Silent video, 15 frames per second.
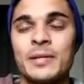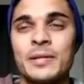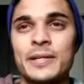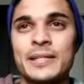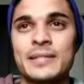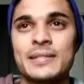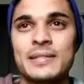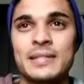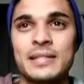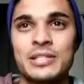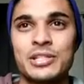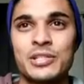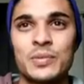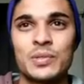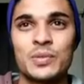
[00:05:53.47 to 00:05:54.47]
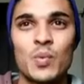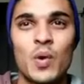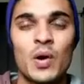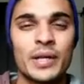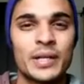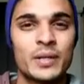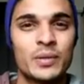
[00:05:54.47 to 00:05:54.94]
you can say, she was
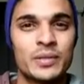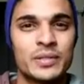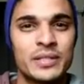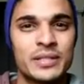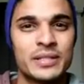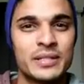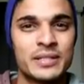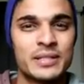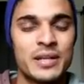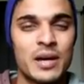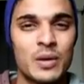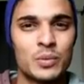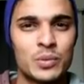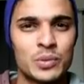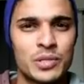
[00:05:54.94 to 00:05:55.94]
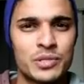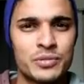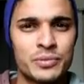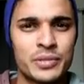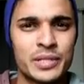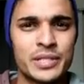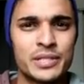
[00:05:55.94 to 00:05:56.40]
walking on the down to the
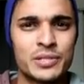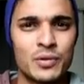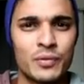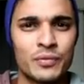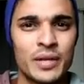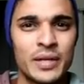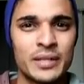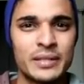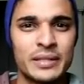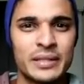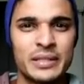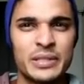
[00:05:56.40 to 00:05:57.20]
streets of the, I think,